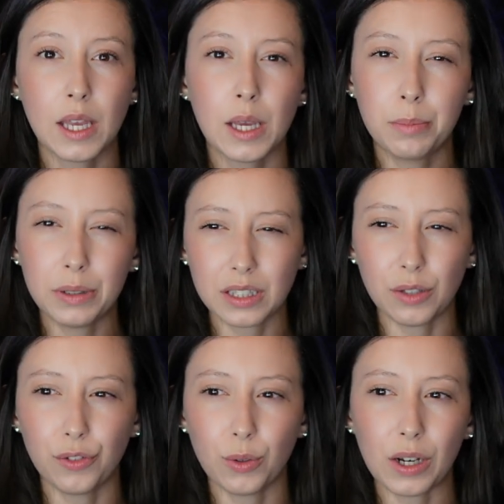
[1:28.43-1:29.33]
but
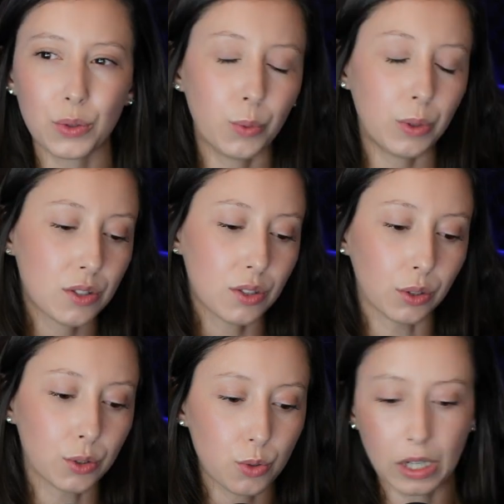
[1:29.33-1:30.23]
if you are doing
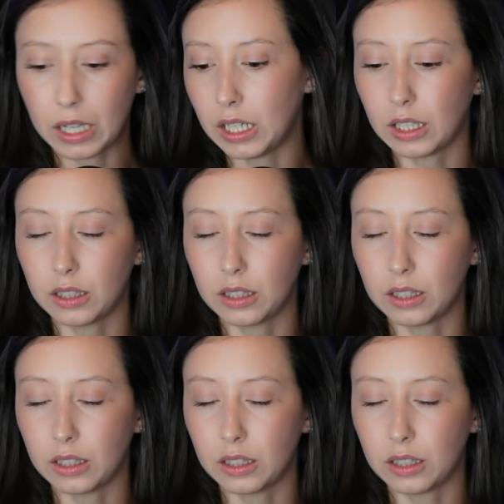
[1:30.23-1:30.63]
solo training,